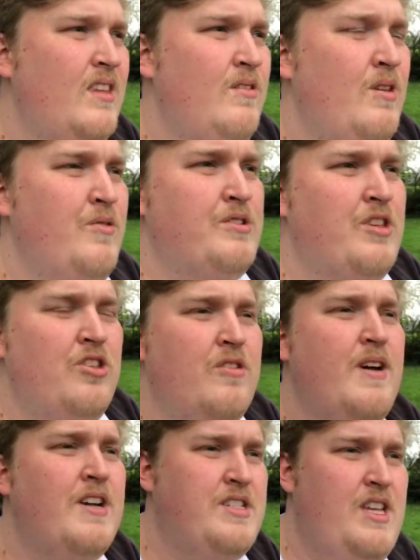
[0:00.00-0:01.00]
it was in
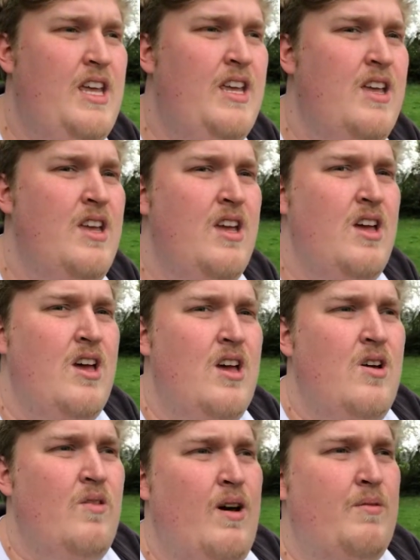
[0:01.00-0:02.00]
university
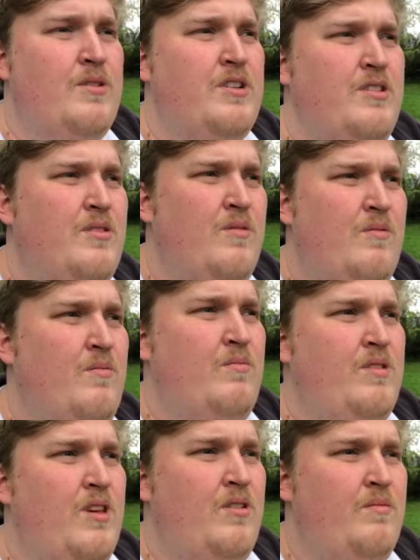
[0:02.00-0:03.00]
where I wondered,
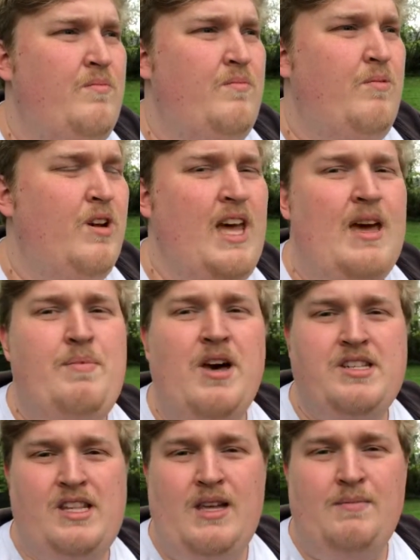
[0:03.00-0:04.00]
you know, what kind of
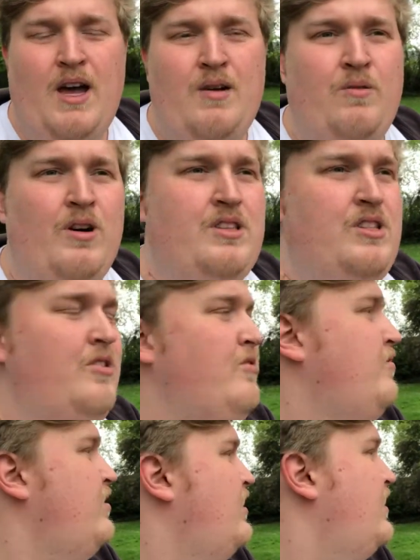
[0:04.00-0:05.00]
person am I? What
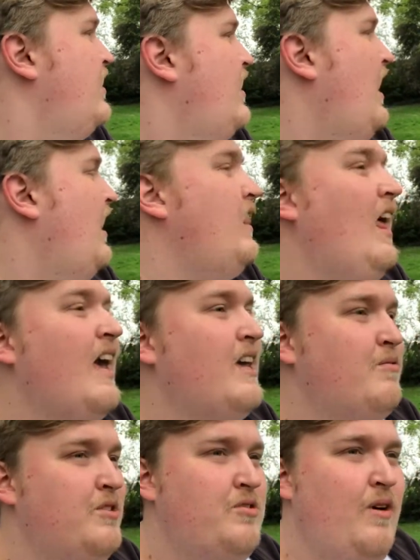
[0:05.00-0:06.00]
do I like?
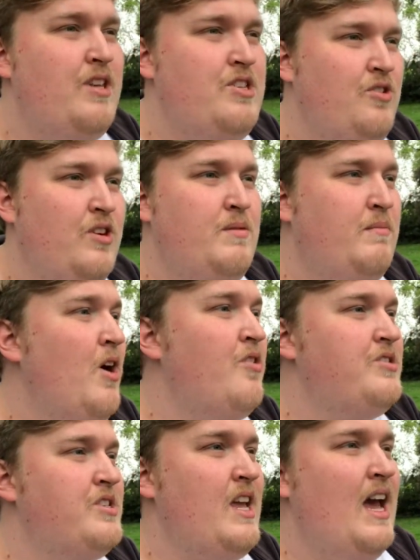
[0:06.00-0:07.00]
What do I enjoy the
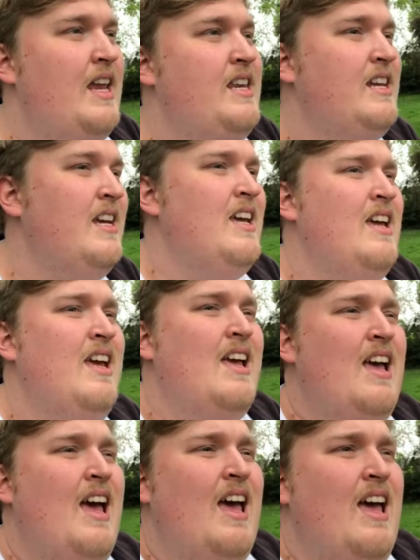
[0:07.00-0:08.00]
most? And,
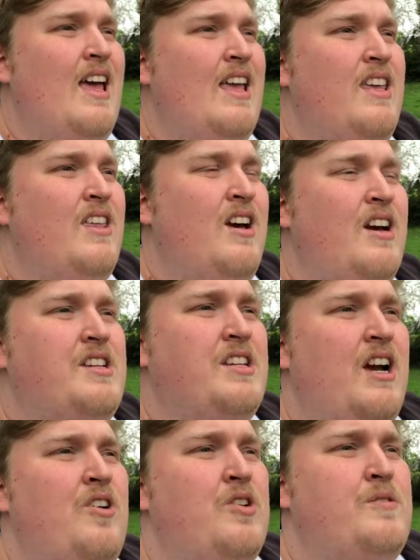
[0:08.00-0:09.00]
you know, because
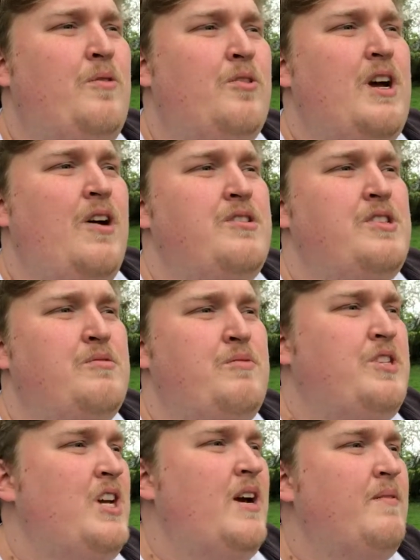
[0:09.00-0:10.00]
I always thought I was this
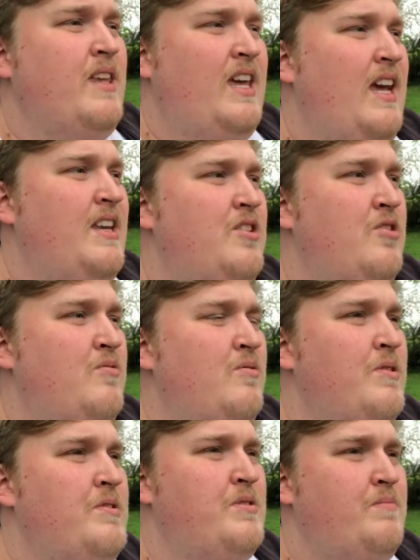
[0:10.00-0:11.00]
reserved kid who
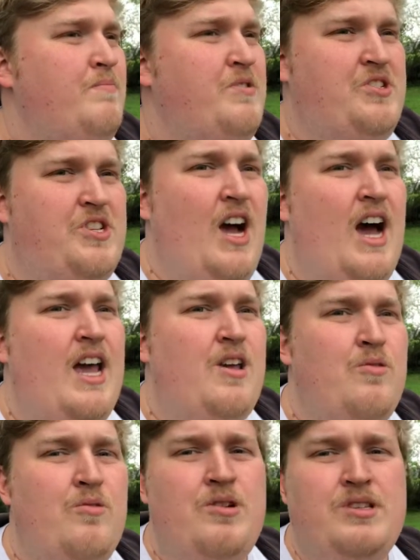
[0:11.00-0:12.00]
was shy,
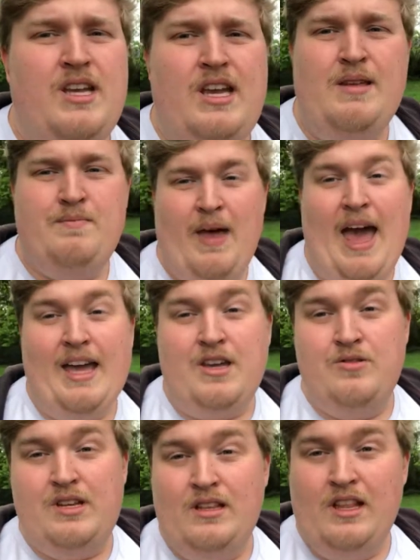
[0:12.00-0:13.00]
who always hid back,
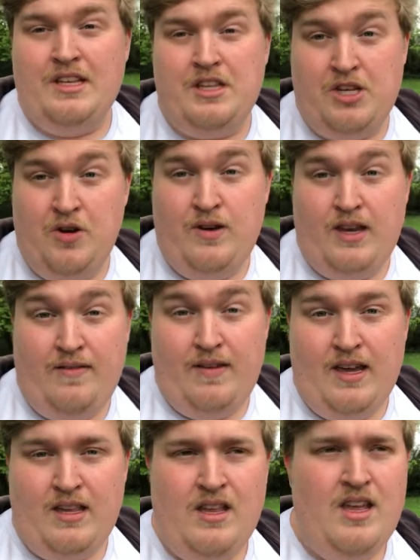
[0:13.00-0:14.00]
who didn't like to do
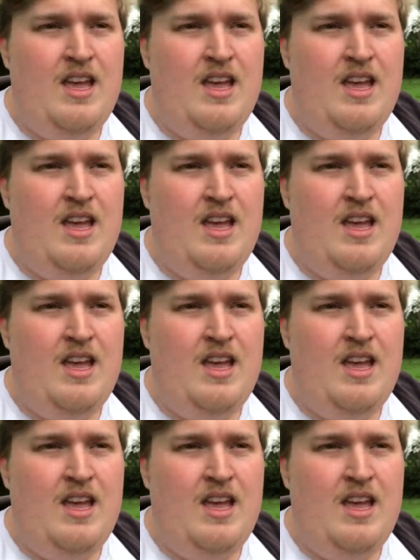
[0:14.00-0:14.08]
anything.